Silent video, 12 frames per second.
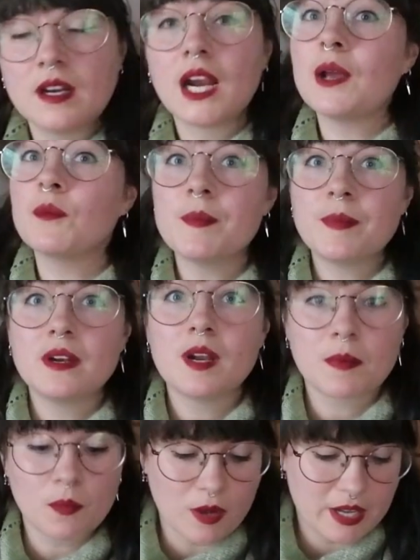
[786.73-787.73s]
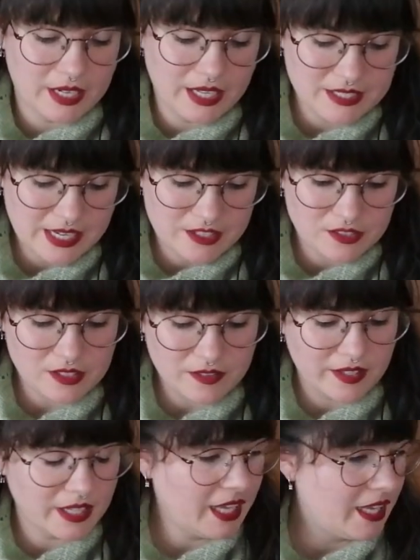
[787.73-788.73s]
All right, whip number one is actually
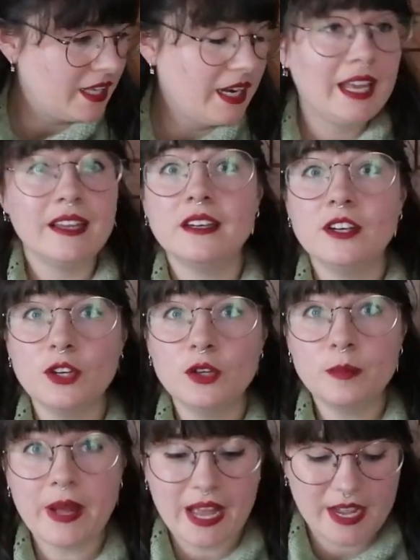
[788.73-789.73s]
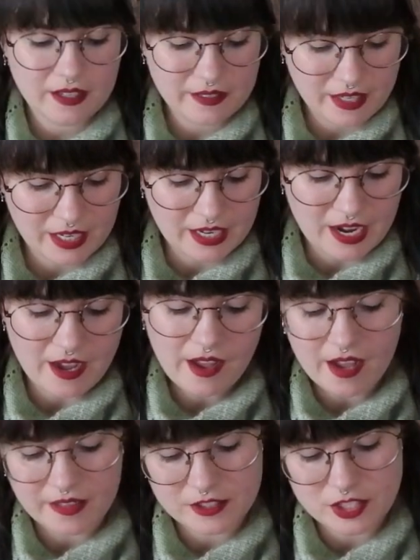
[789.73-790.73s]
living in a new bag that I got
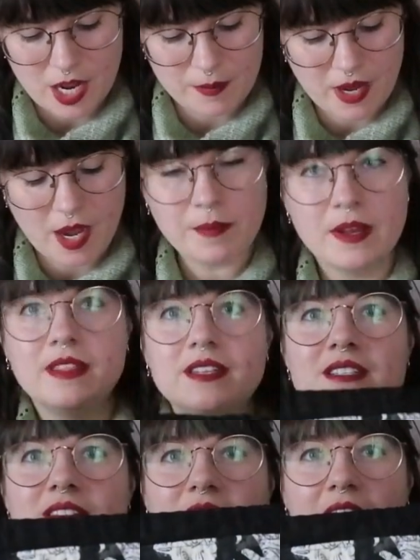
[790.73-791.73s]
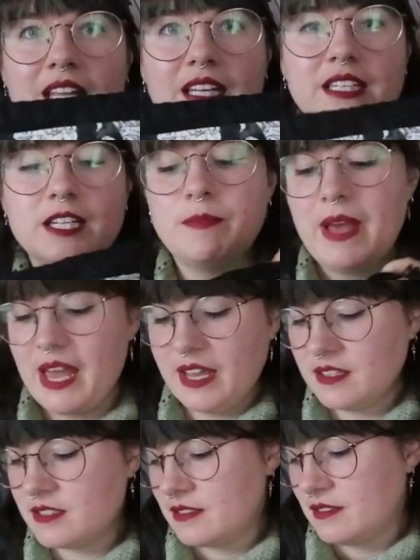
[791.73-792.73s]
on the Shop Hop, and this is Katie Did
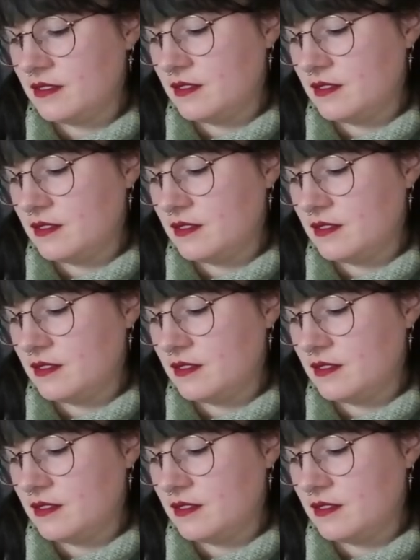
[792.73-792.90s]
Bags